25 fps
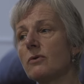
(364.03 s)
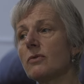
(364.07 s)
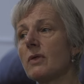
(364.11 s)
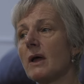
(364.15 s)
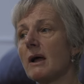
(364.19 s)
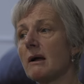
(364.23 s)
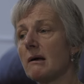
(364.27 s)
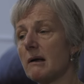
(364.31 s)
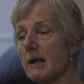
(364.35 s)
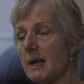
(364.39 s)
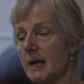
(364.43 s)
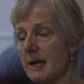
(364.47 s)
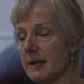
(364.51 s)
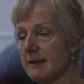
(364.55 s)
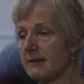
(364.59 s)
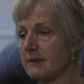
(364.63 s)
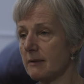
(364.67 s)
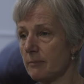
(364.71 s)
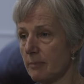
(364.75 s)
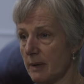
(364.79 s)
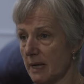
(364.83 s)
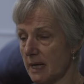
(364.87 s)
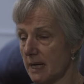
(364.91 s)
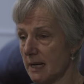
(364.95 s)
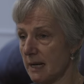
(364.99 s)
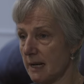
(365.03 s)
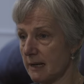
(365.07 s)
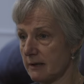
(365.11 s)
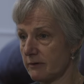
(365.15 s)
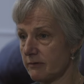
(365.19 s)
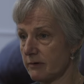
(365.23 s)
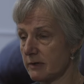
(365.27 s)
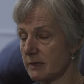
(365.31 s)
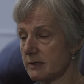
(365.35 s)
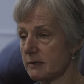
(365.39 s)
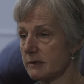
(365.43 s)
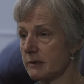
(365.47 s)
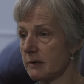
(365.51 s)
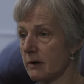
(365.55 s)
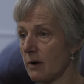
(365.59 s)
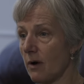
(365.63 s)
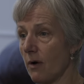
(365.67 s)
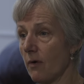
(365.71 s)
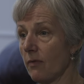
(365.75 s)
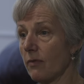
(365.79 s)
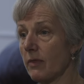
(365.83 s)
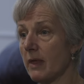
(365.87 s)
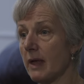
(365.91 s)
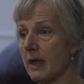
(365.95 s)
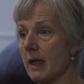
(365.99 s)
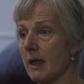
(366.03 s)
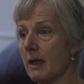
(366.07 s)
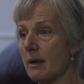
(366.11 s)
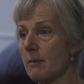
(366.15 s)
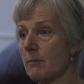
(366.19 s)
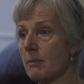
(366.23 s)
There is a big literature on the